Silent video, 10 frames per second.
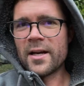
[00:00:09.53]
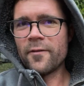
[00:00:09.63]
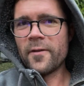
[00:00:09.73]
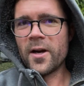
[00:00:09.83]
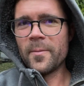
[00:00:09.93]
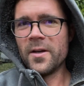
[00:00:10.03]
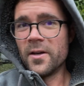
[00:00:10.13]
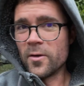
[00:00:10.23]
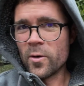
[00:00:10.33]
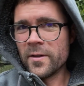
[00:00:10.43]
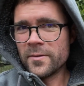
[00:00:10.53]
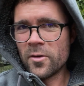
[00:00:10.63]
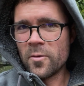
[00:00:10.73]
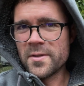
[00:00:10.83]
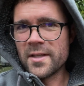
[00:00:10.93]
on our farm here, or
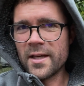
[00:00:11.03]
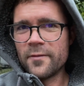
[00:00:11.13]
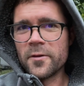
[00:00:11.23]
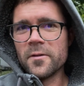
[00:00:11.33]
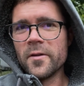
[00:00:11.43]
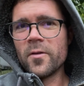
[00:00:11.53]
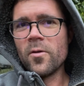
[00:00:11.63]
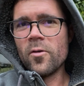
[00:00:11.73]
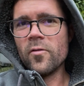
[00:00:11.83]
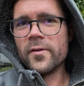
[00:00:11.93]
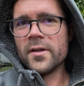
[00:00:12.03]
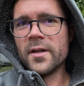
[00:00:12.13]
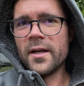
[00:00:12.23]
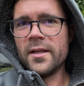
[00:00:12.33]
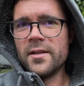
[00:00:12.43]
homestead, for a little
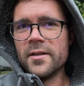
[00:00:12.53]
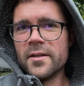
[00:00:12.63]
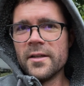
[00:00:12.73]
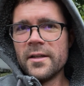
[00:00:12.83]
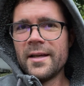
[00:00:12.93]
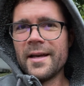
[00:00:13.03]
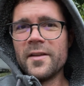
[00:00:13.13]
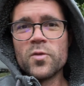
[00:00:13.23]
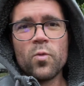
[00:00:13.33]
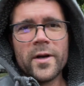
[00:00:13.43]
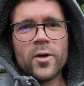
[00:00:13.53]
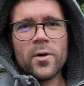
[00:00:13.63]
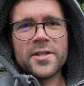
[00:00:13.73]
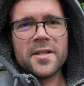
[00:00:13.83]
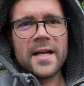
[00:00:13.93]
over a year. And there's one
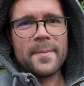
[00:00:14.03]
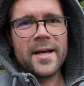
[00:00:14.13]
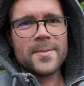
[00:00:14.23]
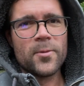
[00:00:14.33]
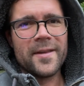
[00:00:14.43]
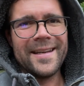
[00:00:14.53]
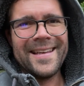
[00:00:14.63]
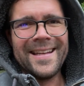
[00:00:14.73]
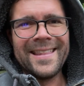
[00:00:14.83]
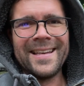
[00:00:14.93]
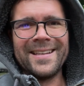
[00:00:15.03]
question that I'm asking more than anything